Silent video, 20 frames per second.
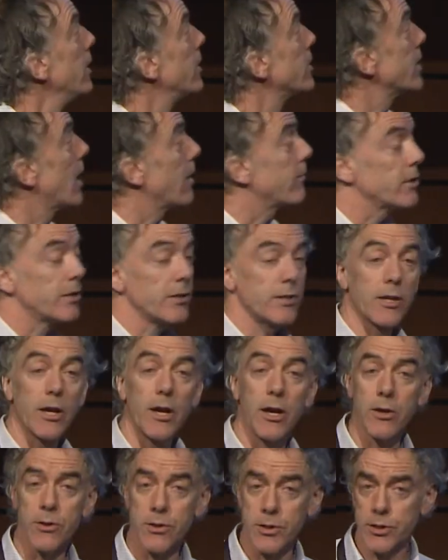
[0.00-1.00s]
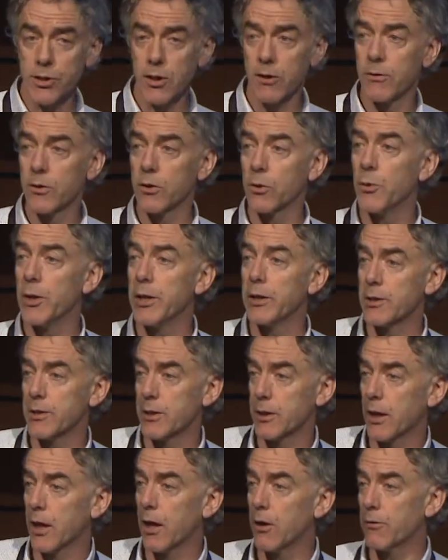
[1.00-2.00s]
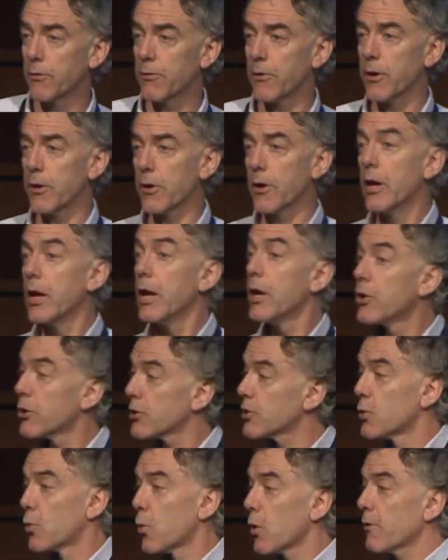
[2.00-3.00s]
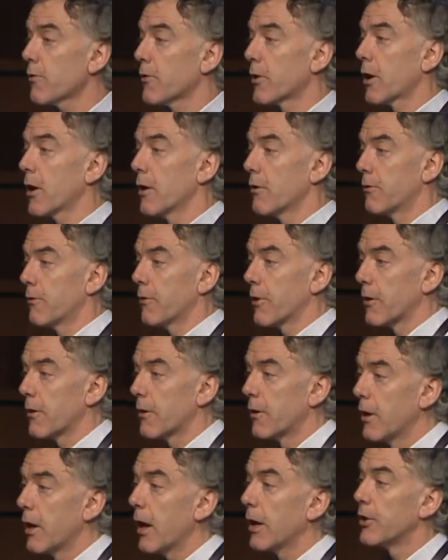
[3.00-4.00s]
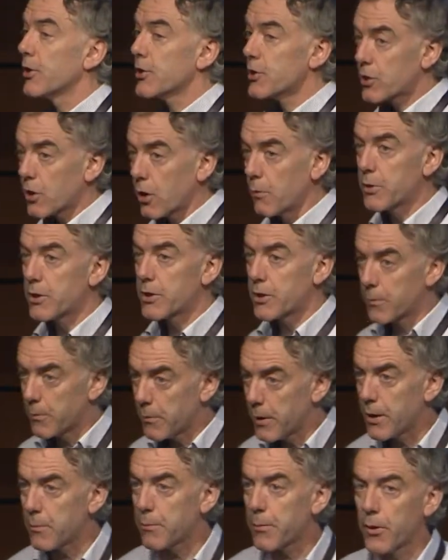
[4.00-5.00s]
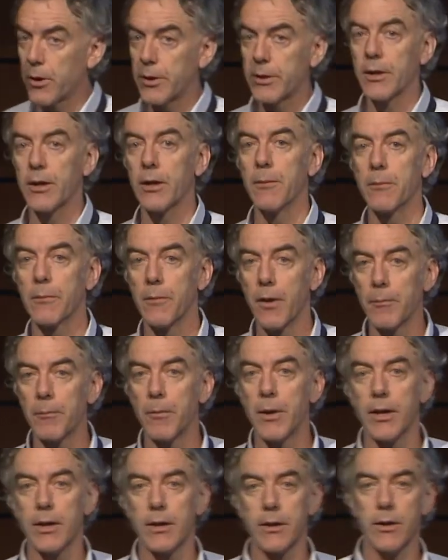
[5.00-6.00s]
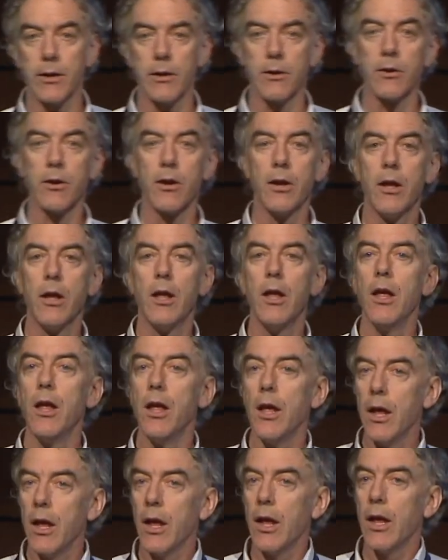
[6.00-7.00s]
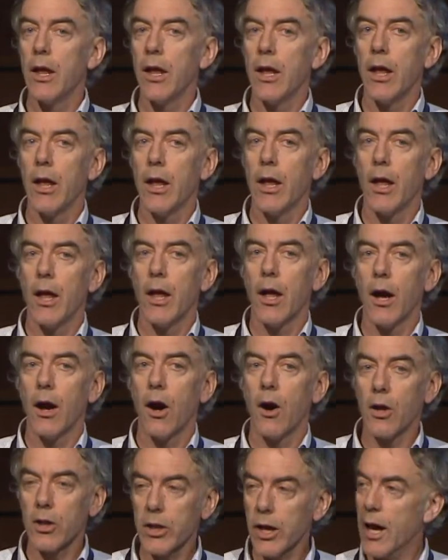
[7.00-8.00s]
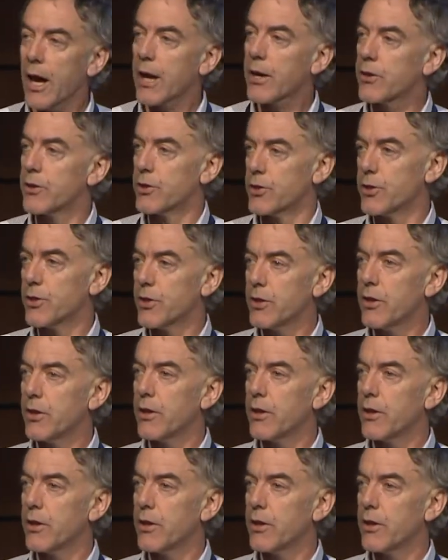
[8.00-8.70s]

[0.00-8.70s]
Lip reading: Tavis is the guy who discovered the weakness in Cloudflare. He doesn't work for Cloudflare. And this is coming to the main point that I'm making here. All the hackers